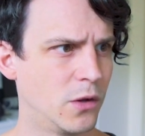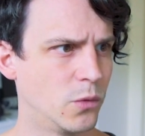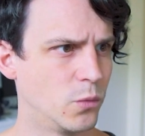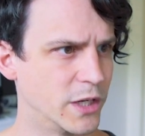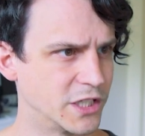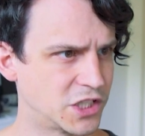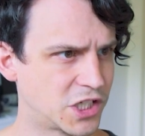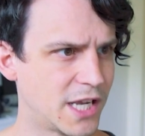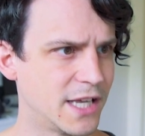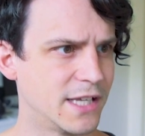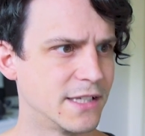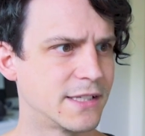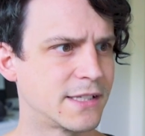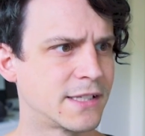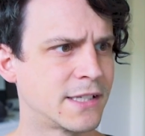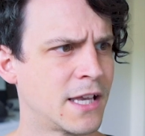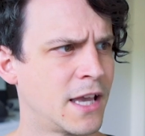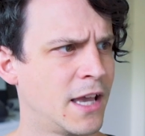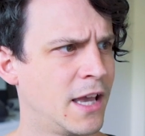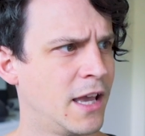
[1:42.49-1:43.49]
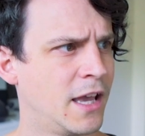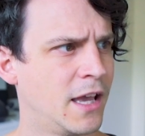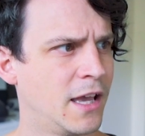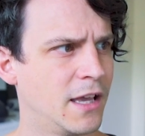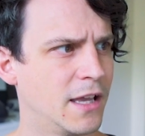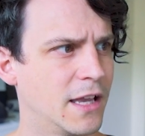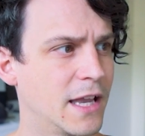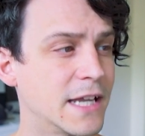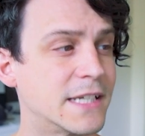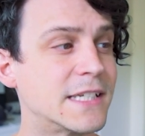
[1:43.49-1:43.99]
which is,
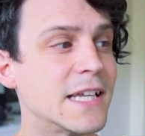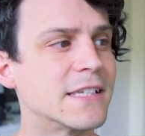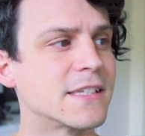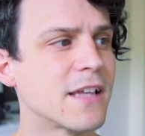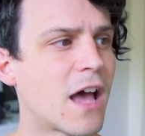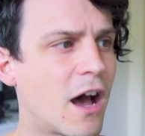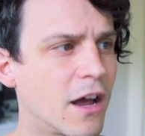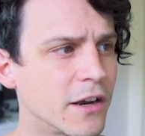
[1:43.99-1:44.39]
it is